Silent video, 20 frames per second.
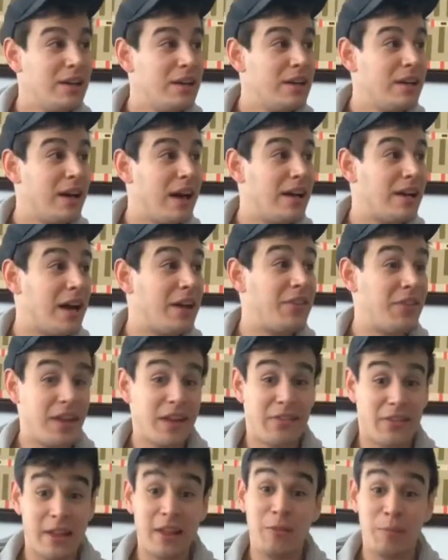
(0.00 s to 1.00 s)
and
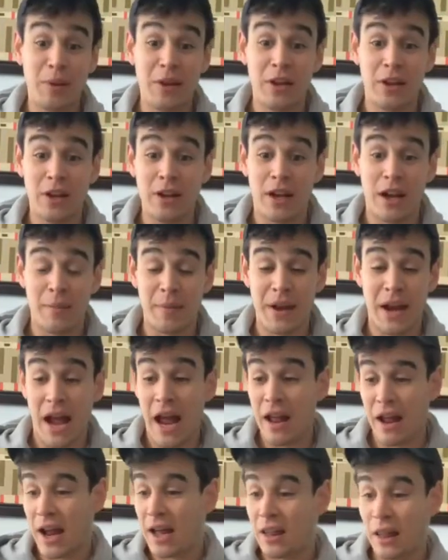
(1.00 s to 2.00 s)
it's been good. I mean,
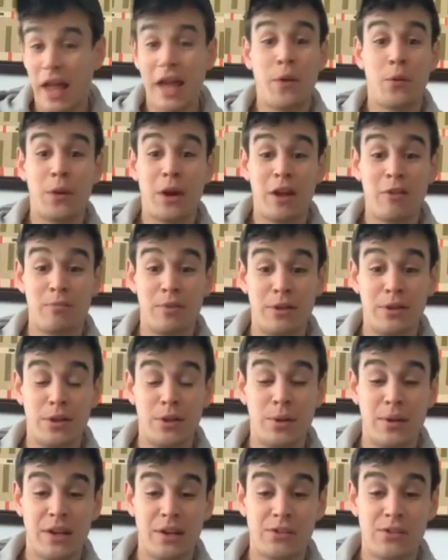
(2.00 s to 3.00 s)
I like what I've been
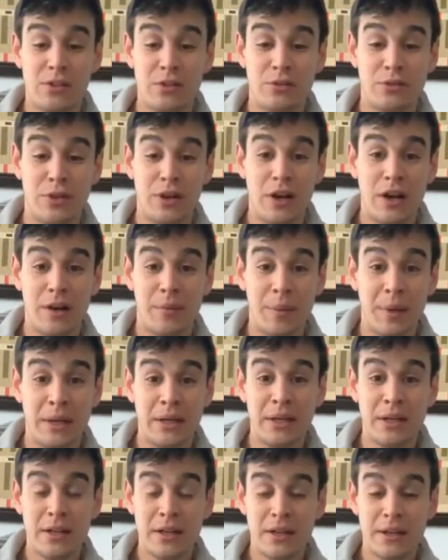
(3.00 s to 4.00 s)
doing so far. I mean,
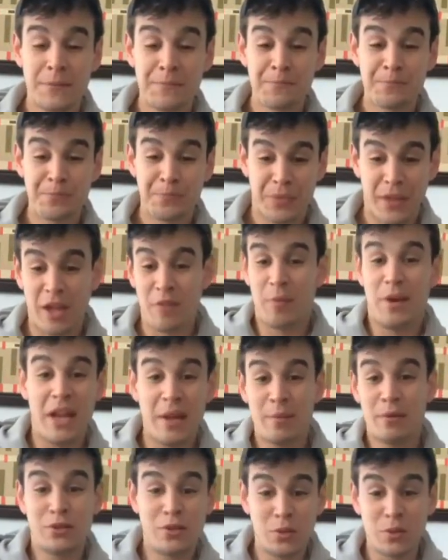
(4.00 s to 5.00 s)
I've been
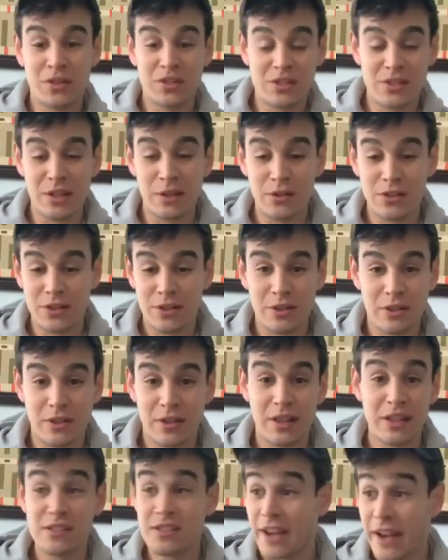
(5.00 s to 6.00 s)
able to instill certain
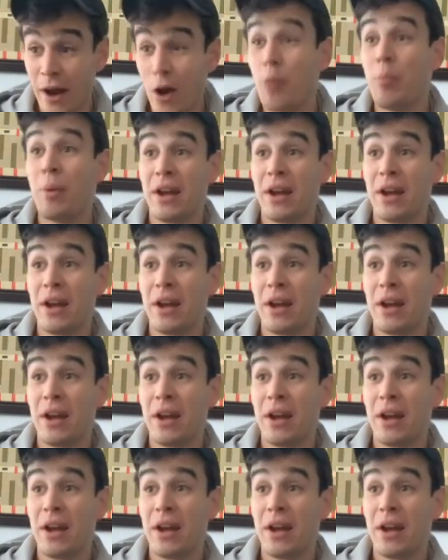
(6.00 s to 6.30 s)
things, and I hope I